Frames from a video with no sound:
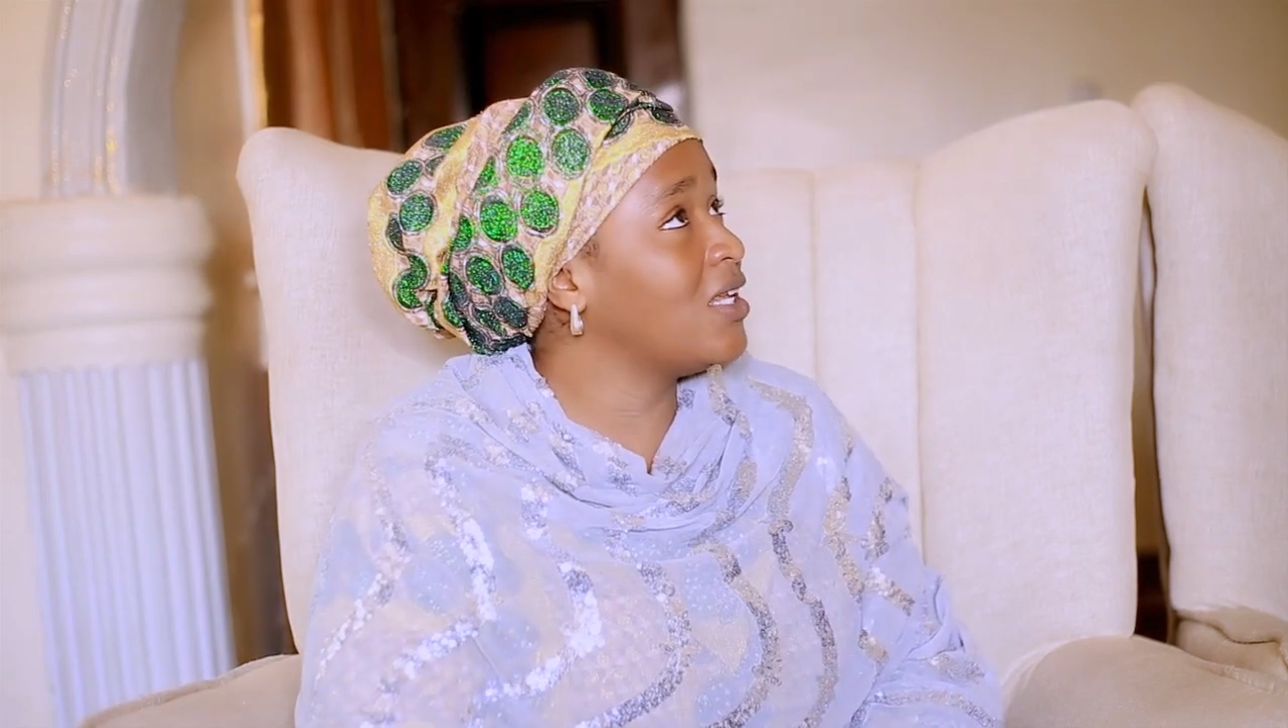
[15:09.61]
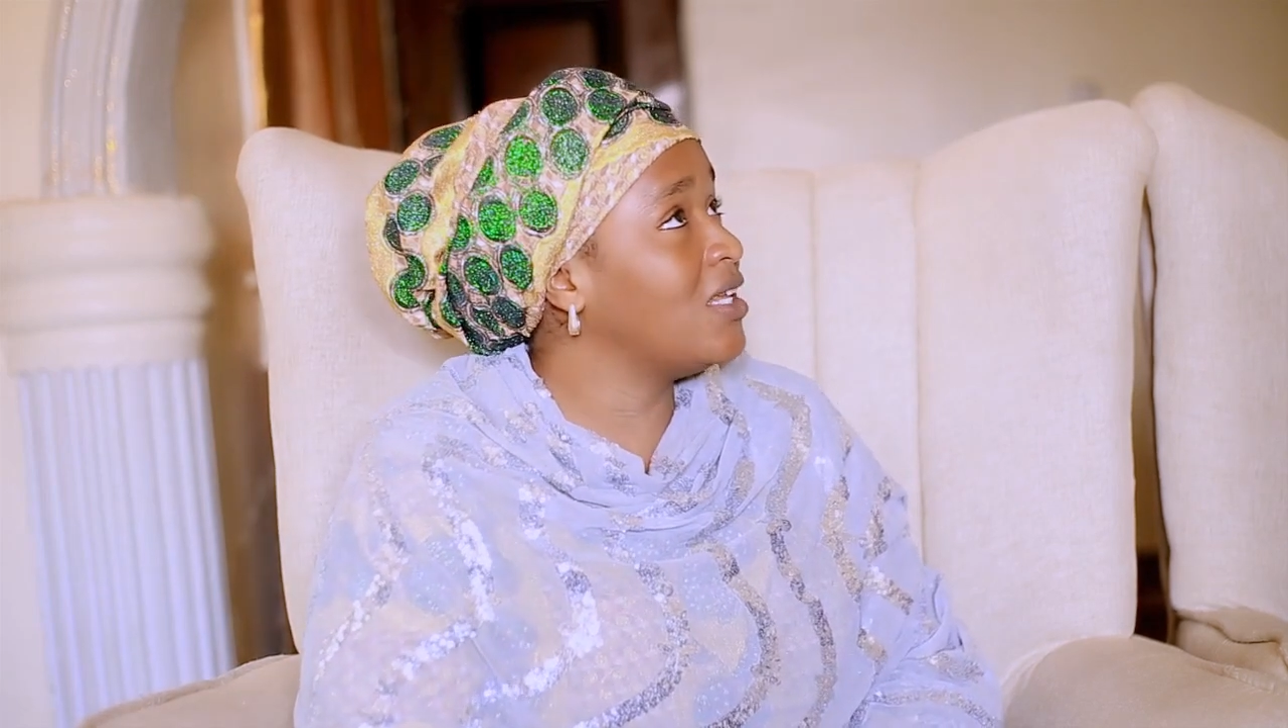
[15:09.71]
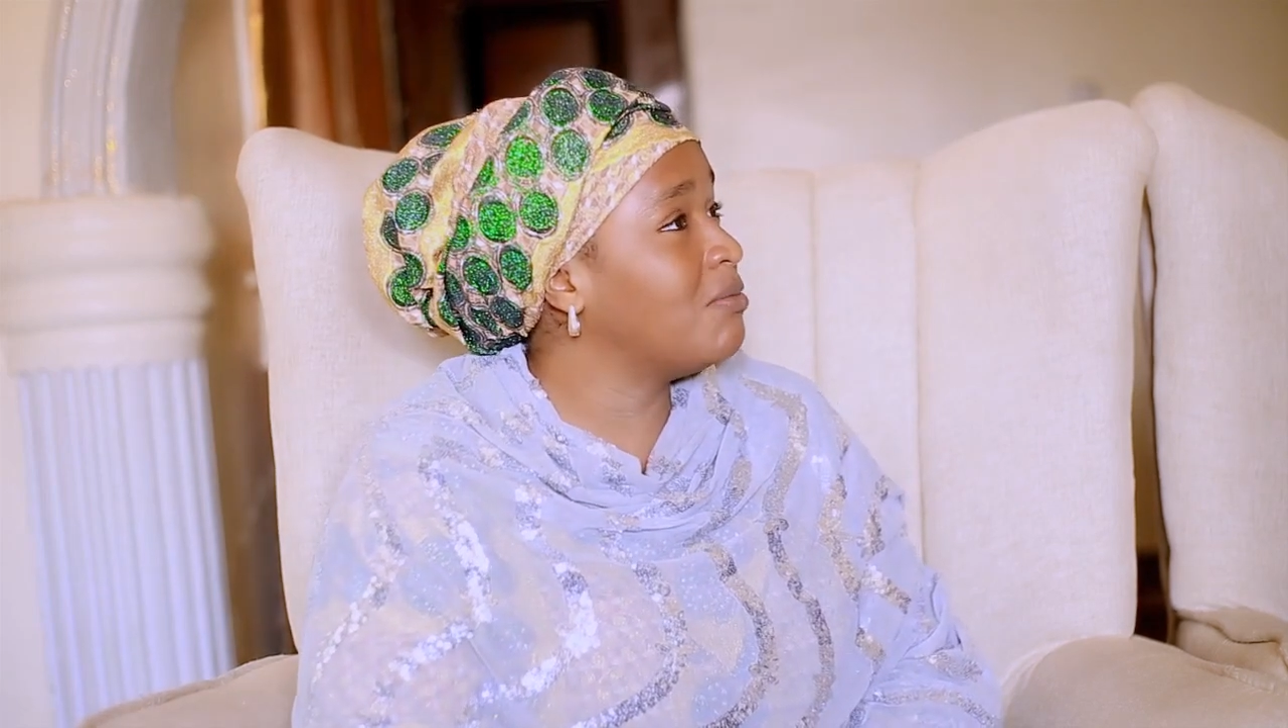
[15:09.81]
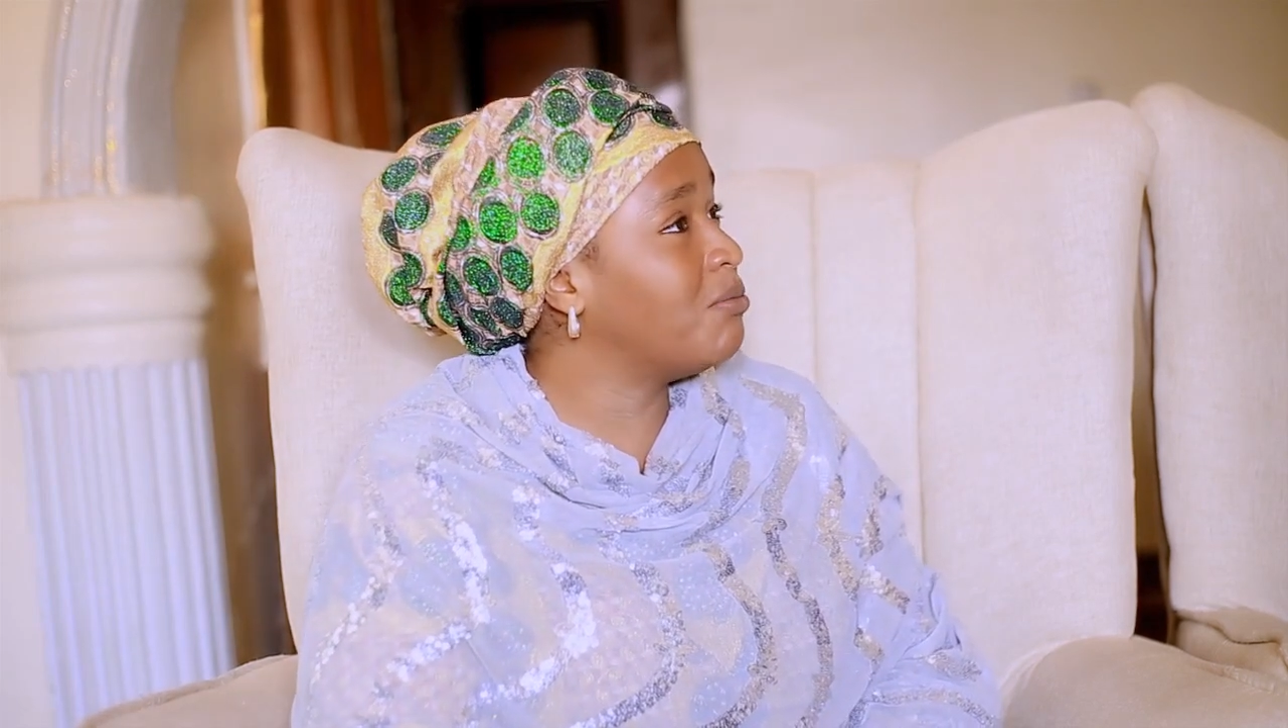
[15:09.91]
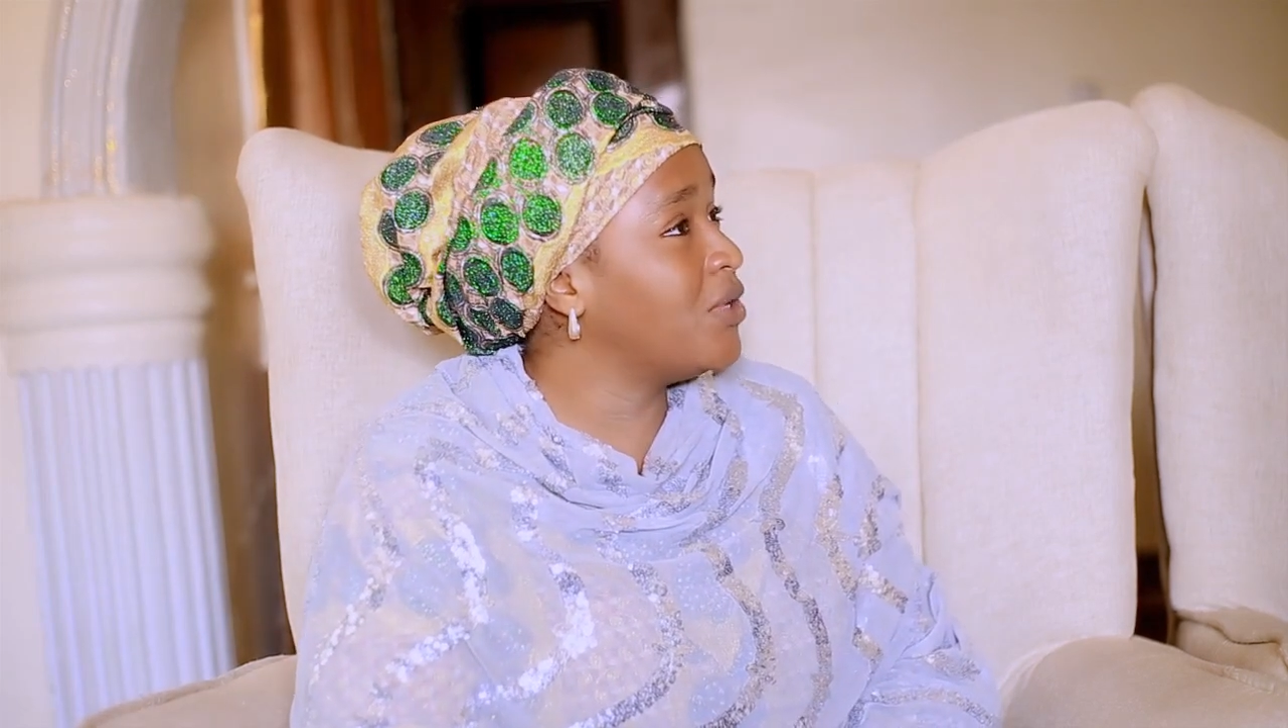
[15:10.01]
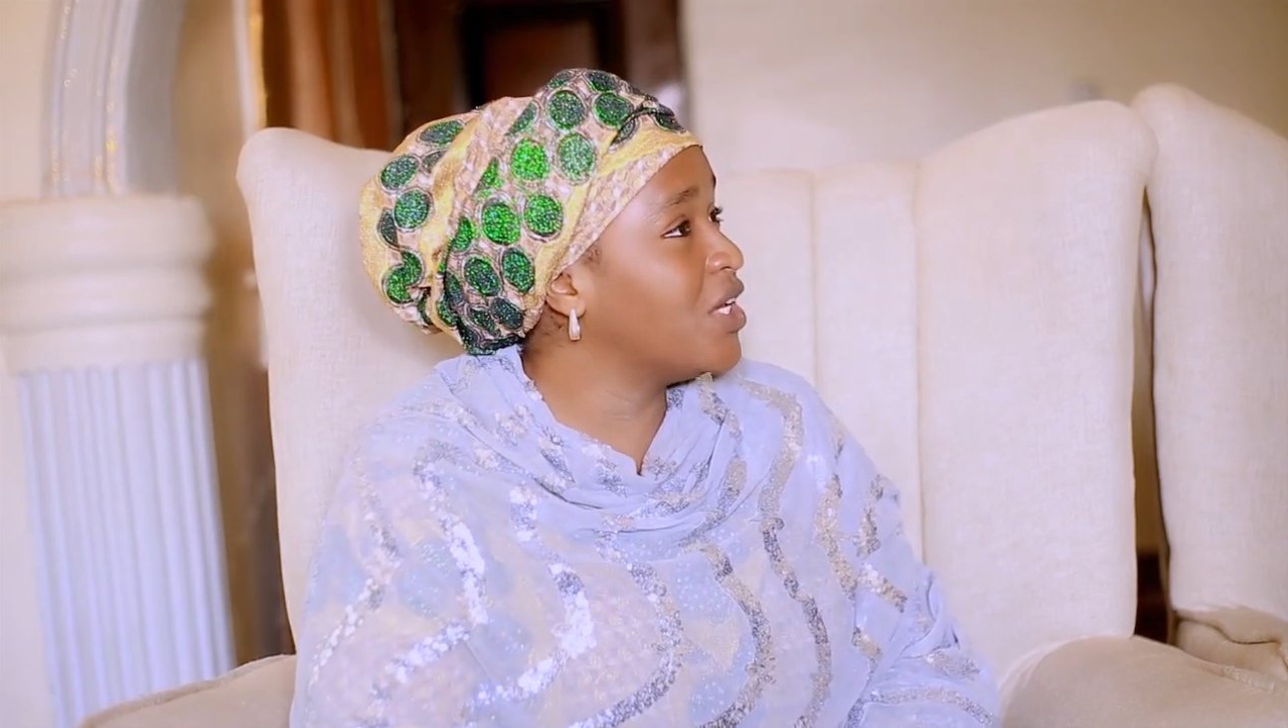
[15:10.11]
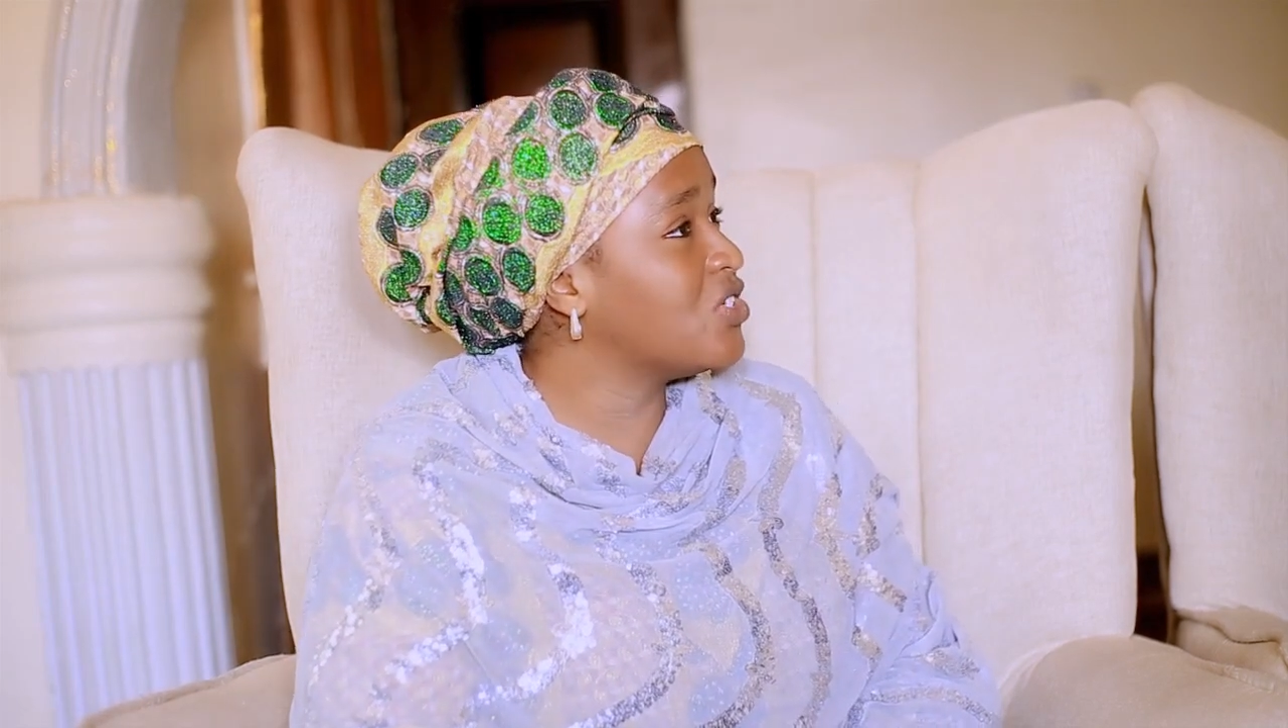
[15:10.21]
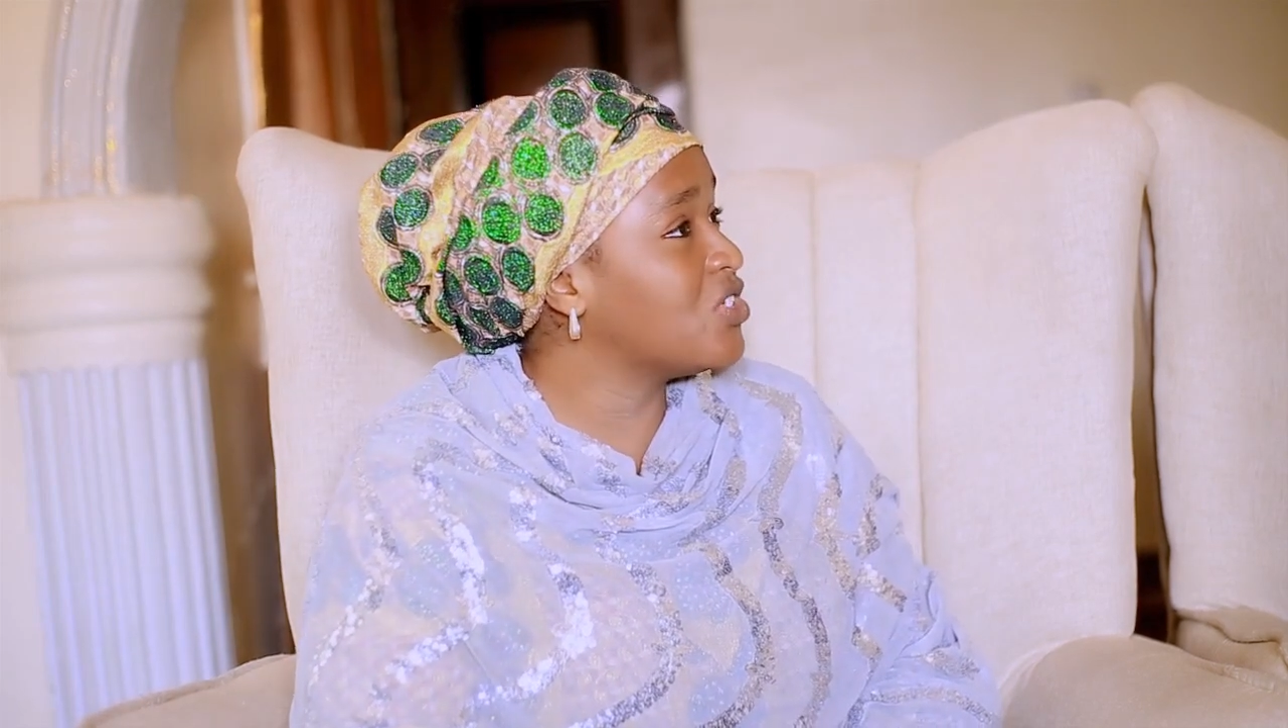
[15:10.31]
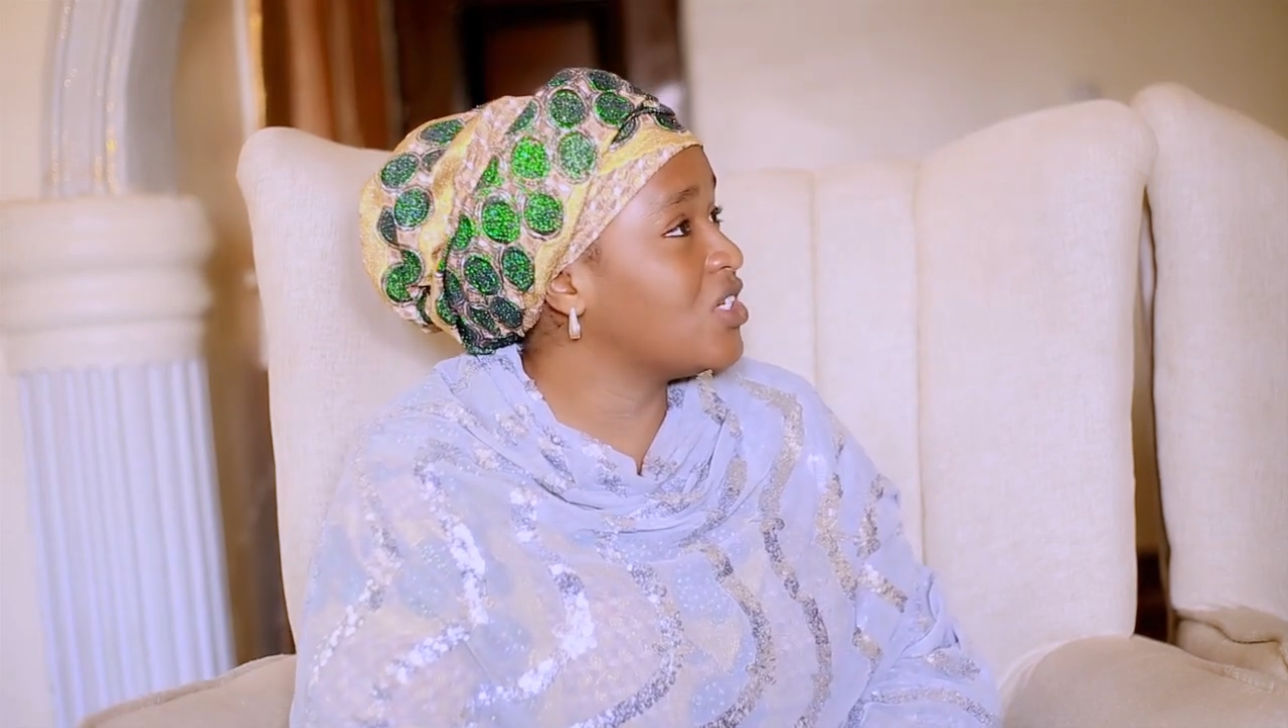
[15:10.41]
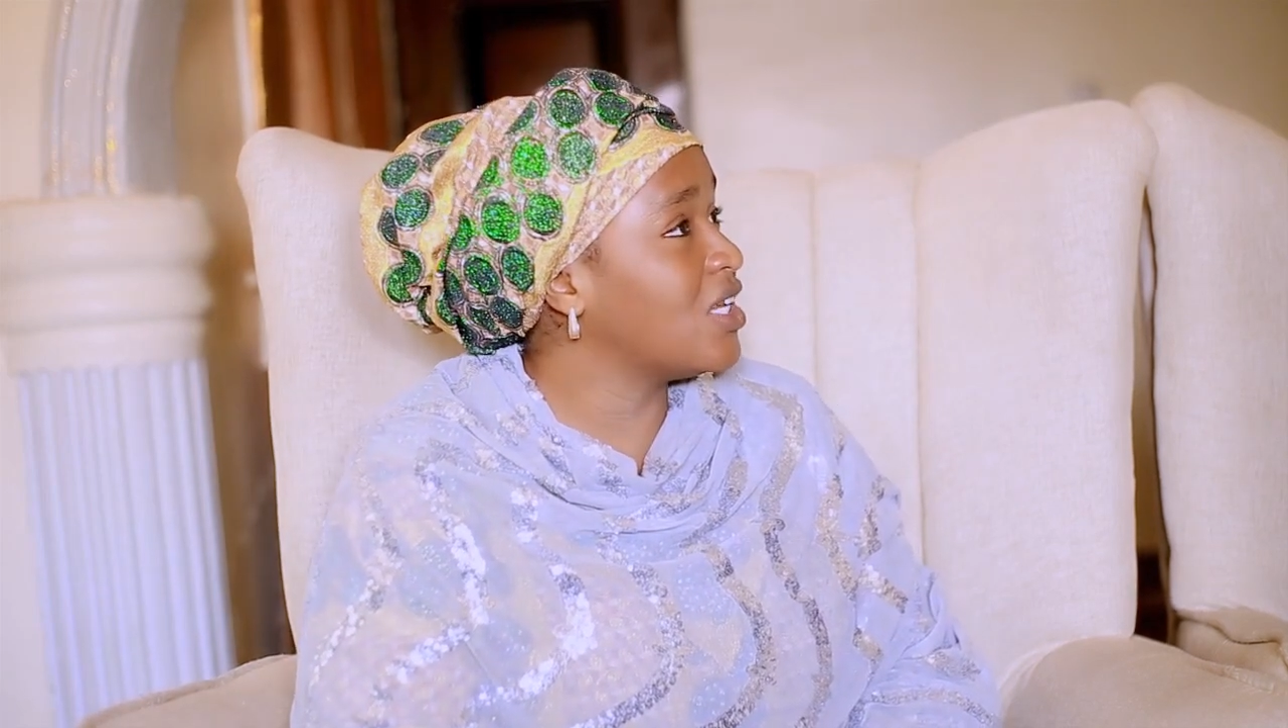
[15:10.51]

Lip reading: in Beji